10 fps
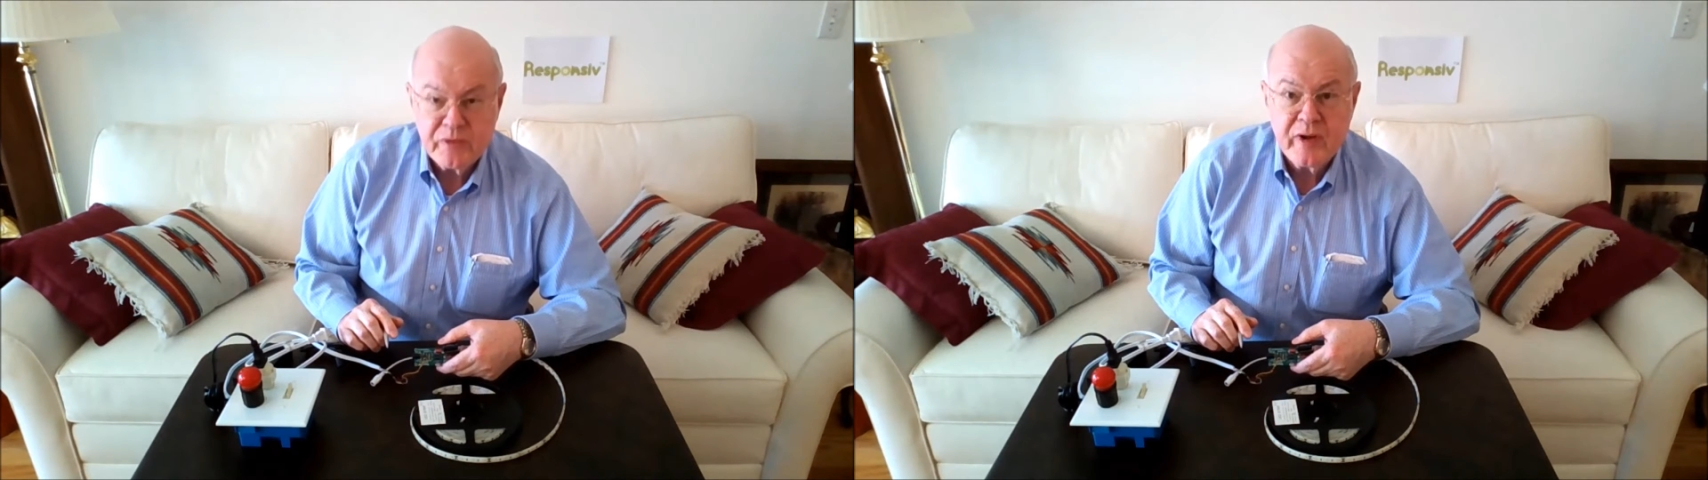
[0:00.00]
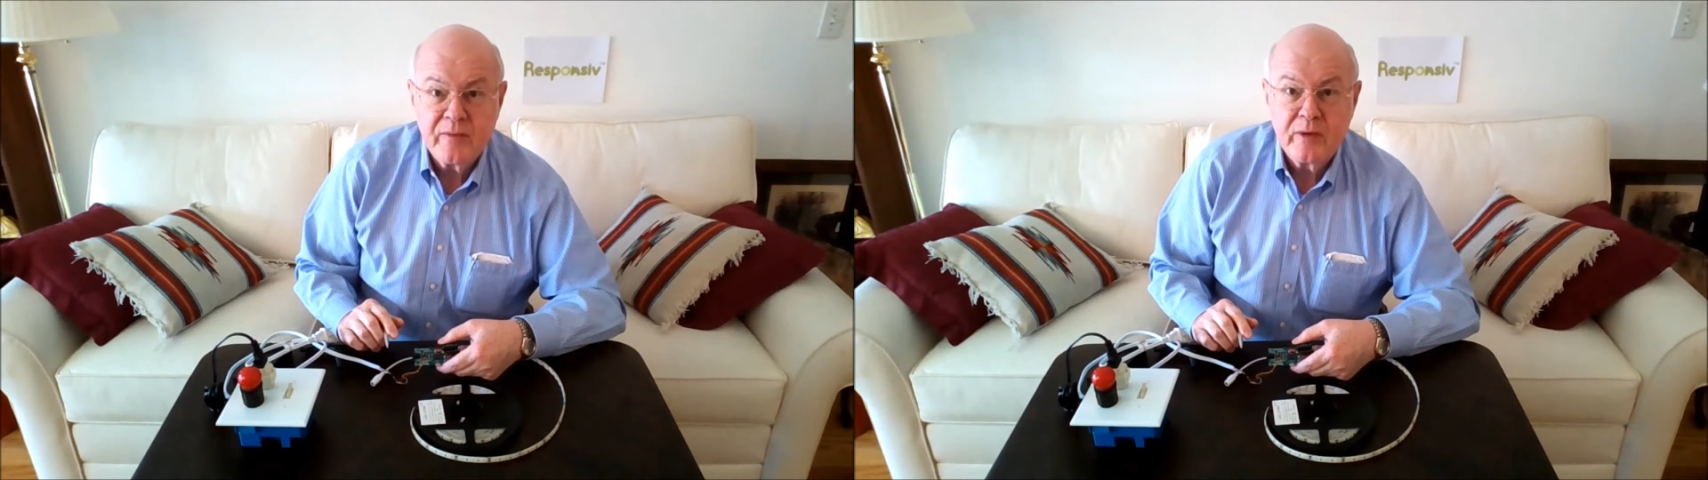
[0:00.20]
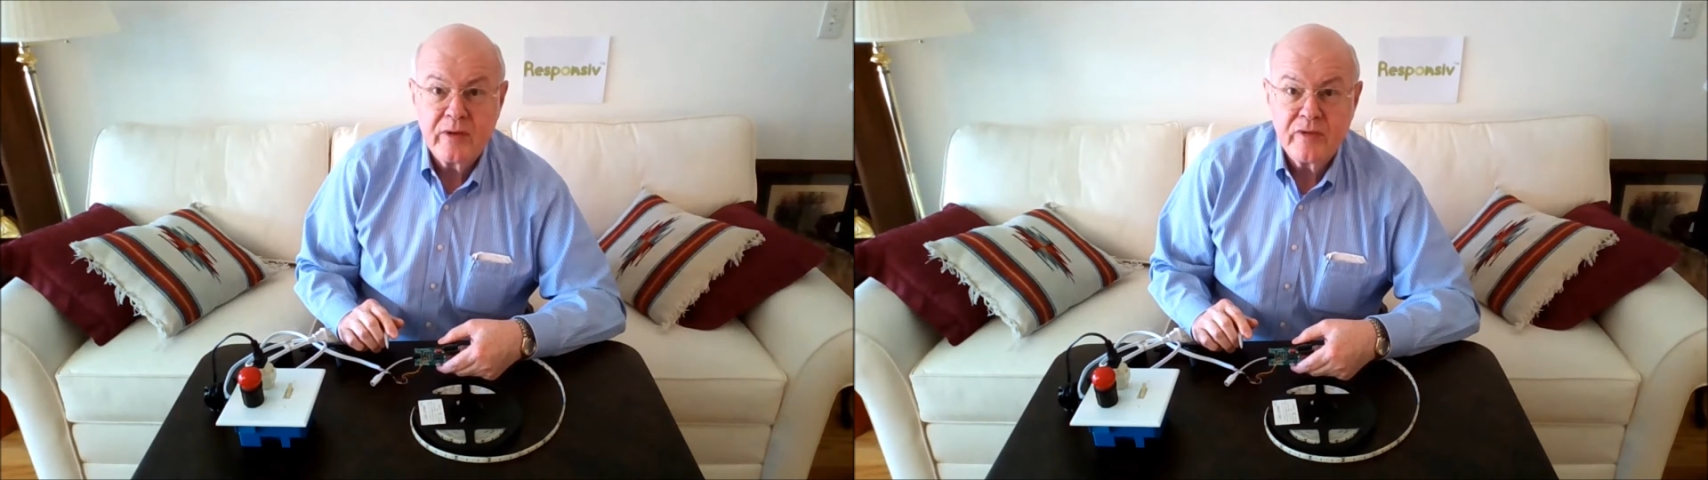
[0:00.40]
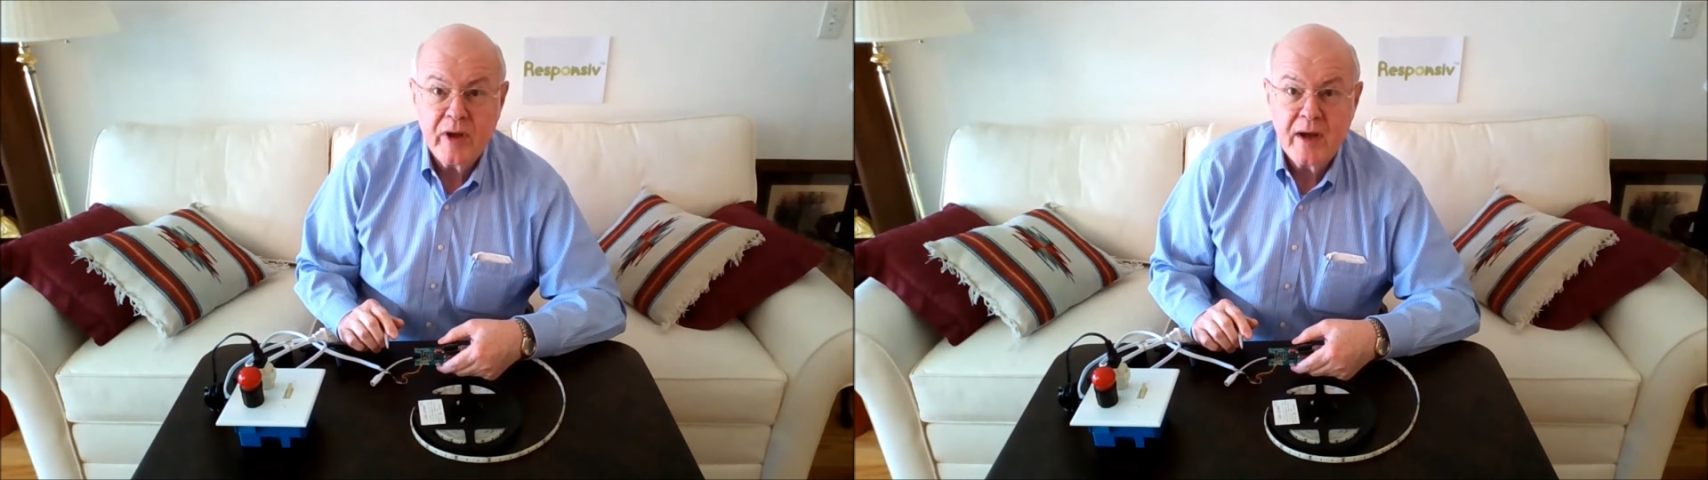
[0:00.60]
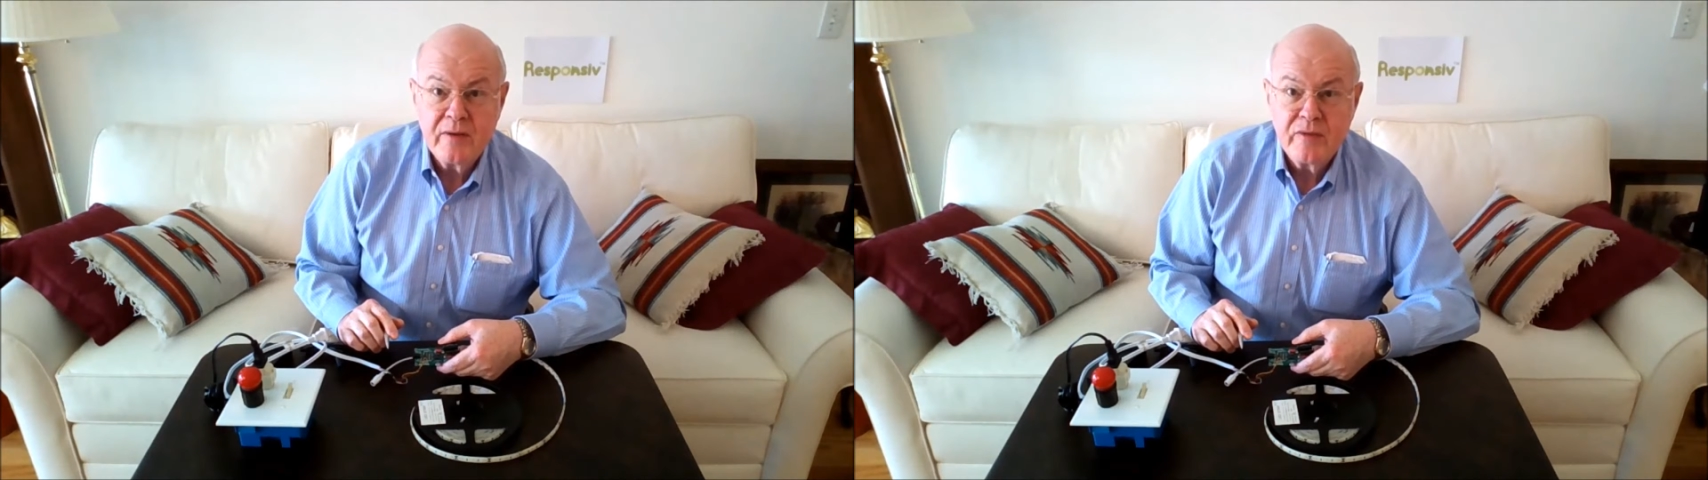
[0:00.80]
with several
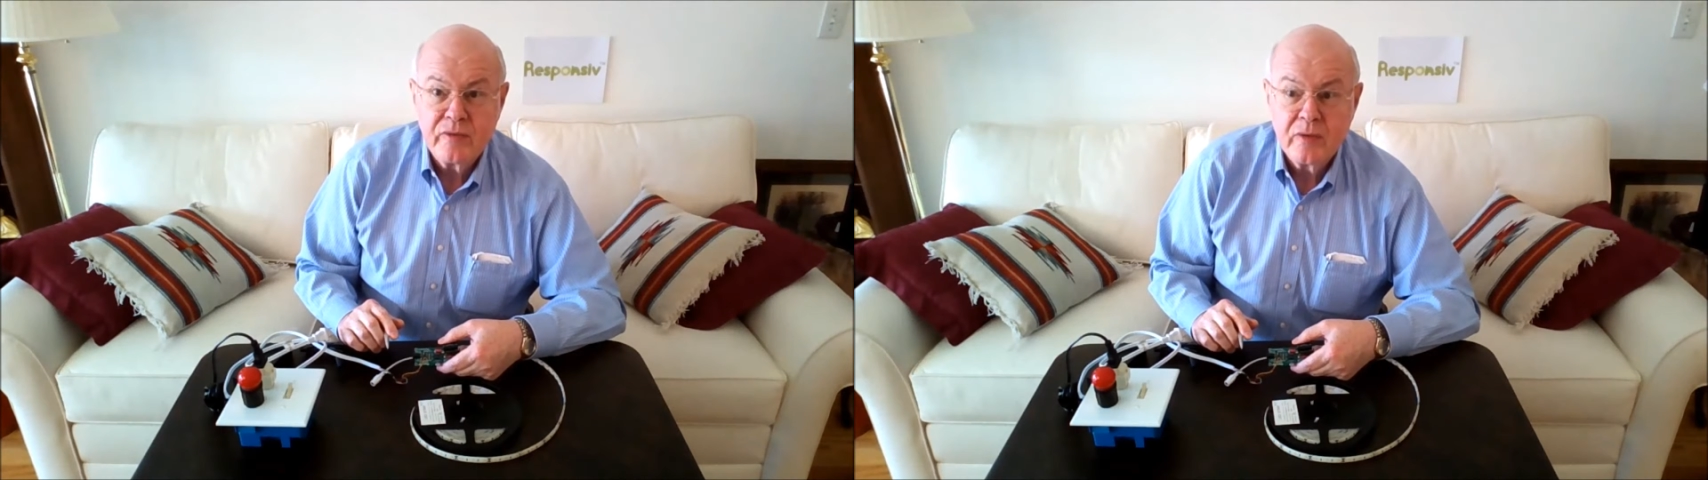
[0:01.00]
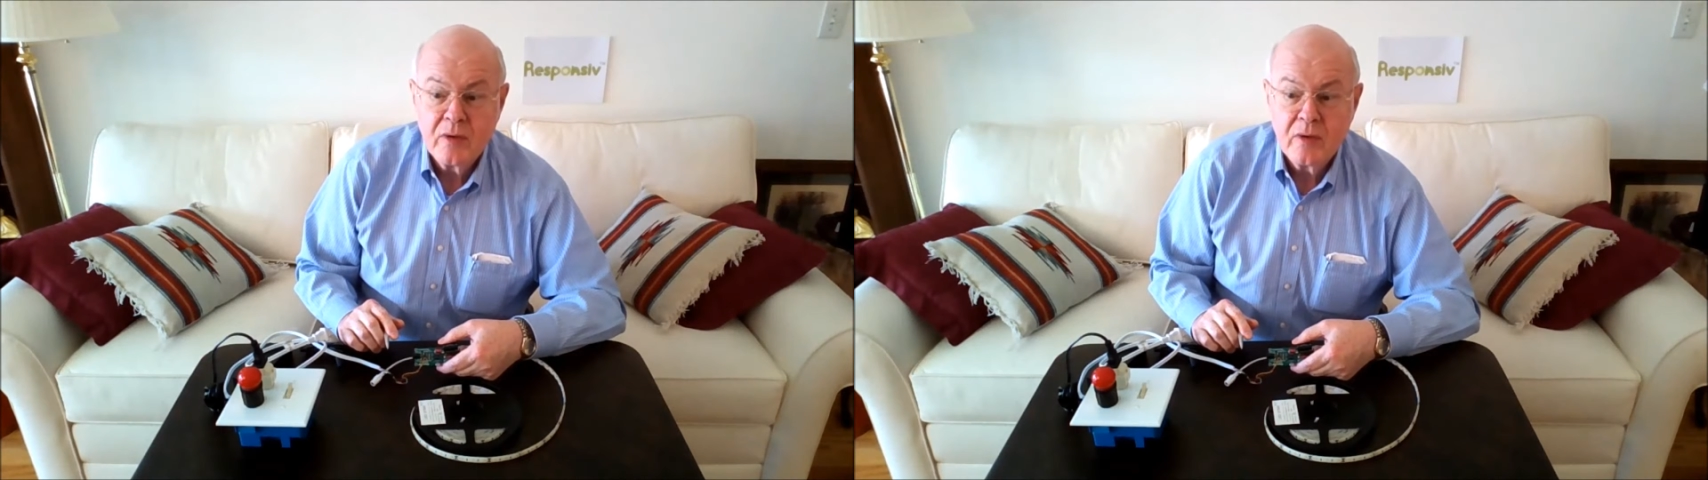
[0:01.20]
designs,